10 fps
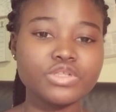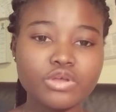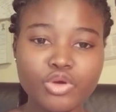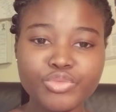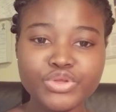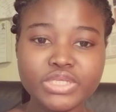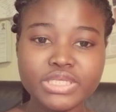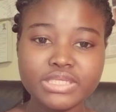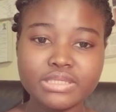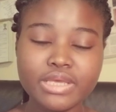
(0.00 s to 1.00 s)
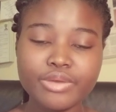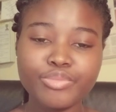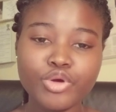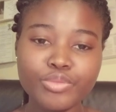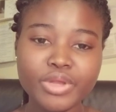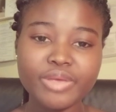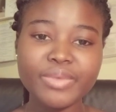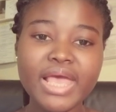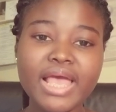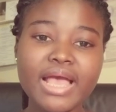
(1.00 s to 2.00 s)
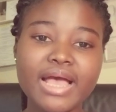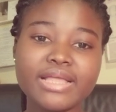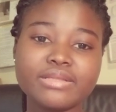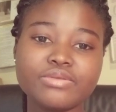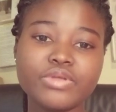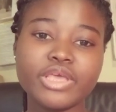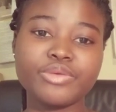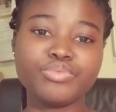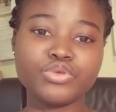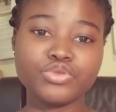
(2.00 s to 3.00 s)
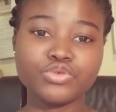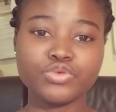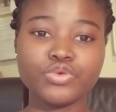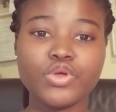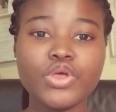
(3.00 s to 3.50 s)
community's problem, and help you to